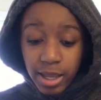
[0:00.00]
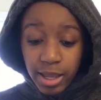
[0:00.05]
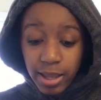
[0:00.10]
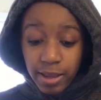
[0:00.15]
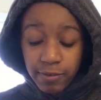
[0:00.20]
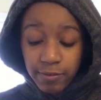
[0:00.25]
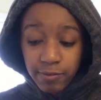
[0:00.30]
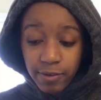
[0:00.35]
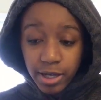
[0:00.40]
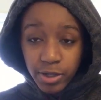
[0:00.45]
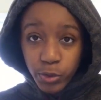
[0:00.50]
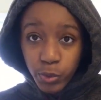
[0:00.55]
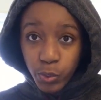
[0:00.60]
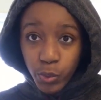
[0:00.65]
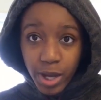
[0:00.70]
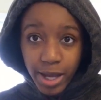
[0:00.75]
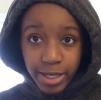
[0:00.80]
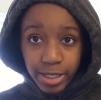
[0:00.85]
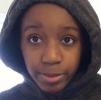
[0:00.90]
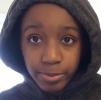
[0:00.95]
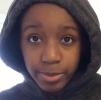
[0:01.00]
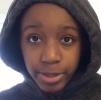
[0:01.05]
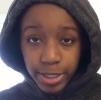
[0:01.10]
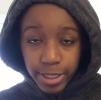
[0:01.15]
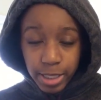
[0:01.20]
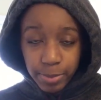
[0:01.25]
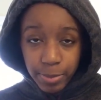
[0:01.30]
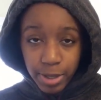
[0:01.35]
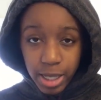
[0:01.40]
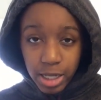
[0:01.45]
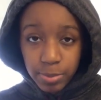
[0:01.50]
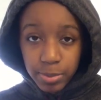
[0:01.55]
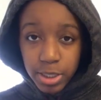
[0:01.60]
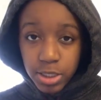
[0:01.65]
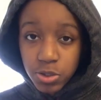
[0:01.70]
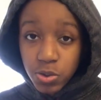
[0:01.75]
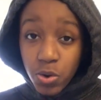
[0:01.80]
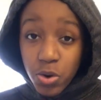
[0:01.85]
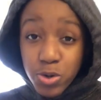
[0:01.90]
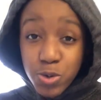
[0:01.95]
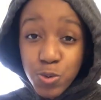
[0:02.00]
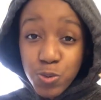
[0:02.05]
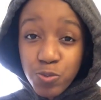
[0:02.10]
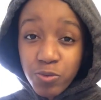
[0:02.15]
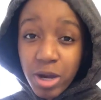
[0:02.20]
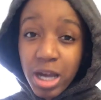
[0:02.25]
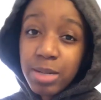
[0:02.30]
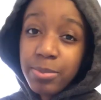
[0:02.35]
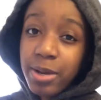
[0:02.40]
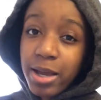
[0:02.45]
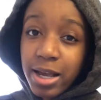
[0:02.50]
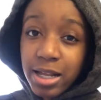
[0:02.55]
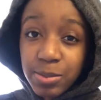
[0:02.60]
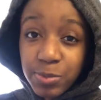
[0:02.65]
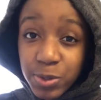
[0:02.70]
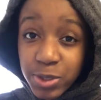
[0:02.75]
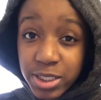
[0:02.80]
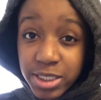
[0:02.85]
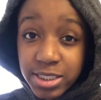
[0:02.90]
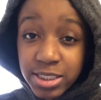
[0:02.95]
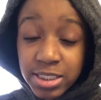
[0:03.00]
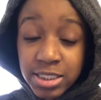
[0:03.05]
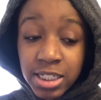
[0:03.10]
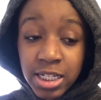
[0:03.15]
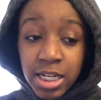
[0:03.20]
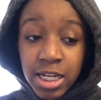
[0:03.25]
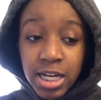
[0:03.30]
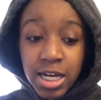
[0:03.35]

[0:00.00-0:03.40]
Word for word: if I do end up linking my anime list, or you find my anime list,